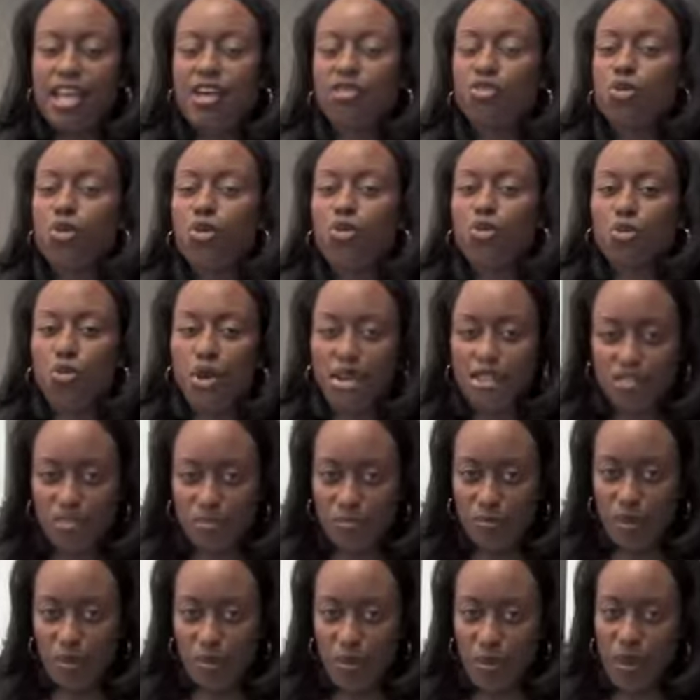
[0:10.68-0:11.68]
at
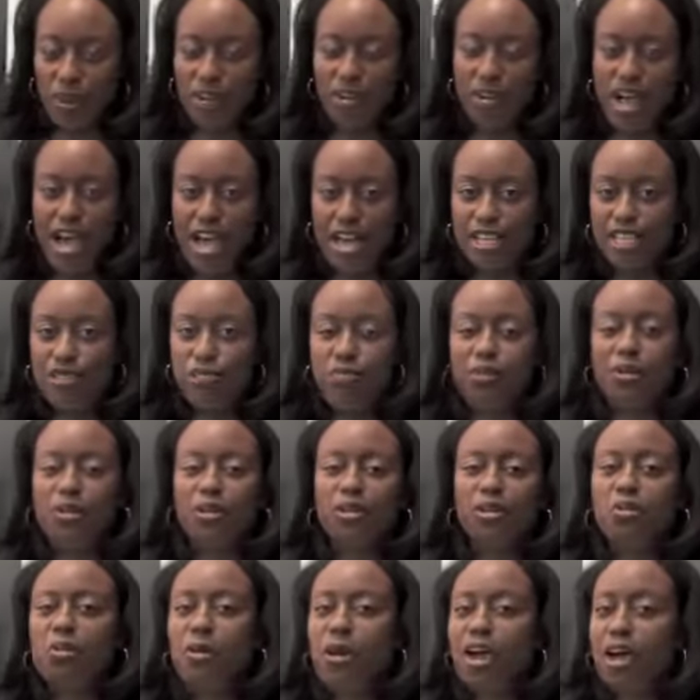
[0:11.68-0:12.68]
Northwestern Memorial
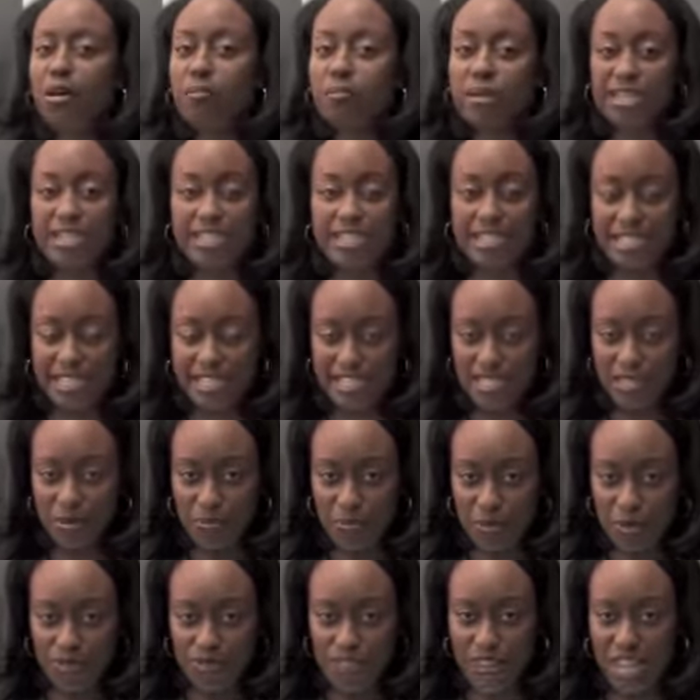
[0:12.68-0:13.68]
Hospital, where I'm an assistant
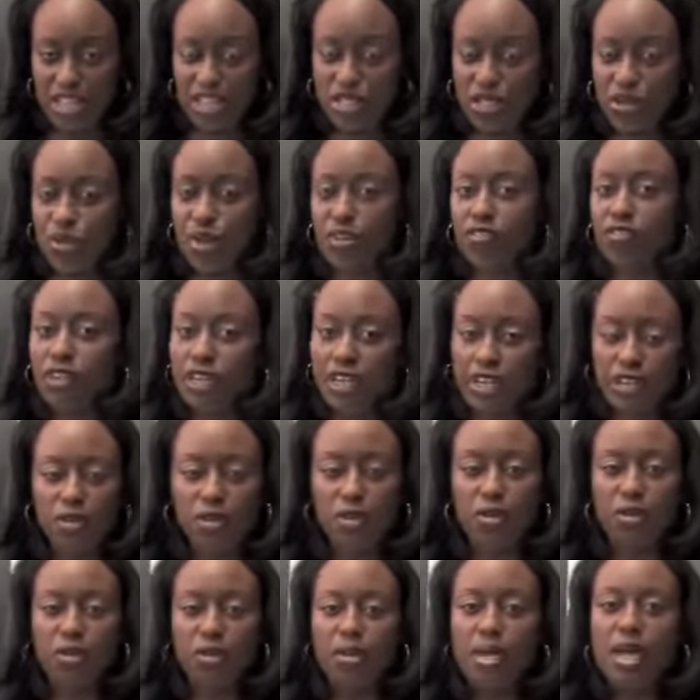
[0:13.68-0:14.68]
professor of
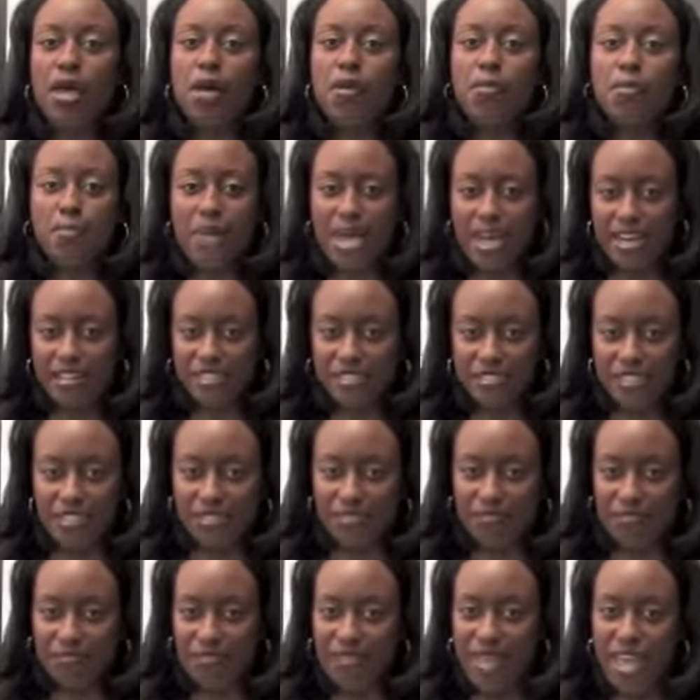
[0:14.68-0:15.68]
clinical
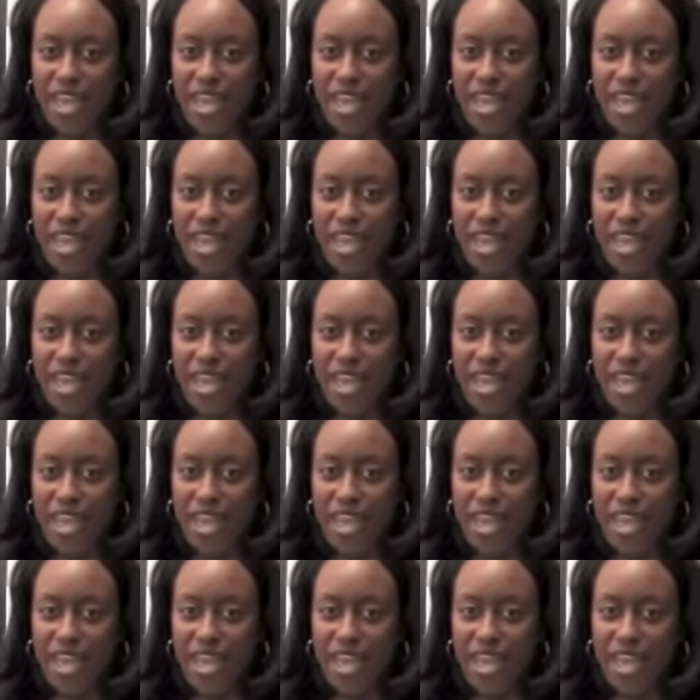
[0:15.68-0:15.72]
medicine.